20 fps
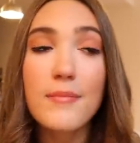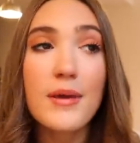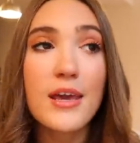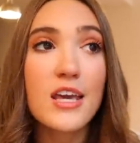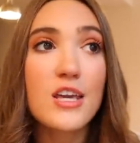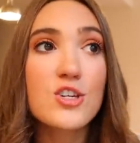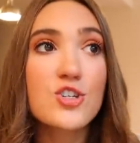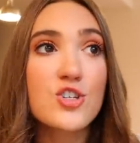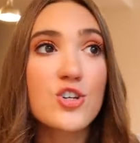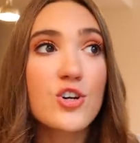
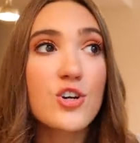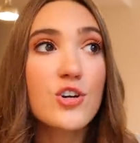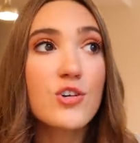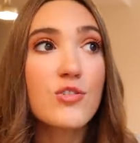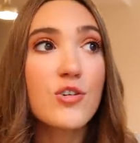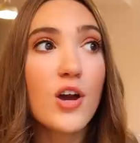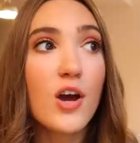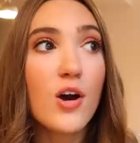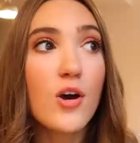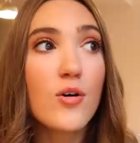making sure you
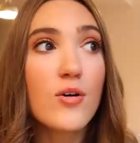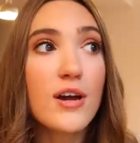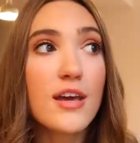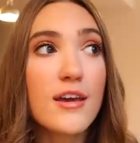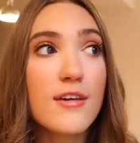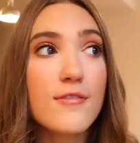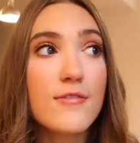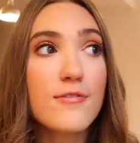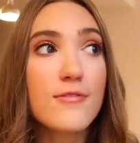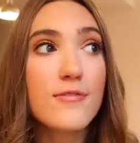know
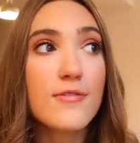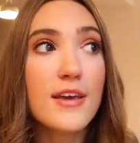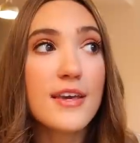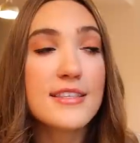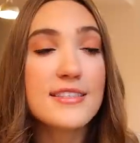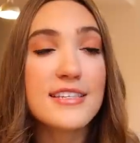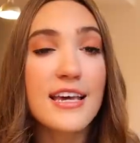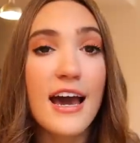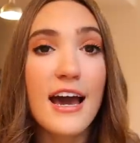if it's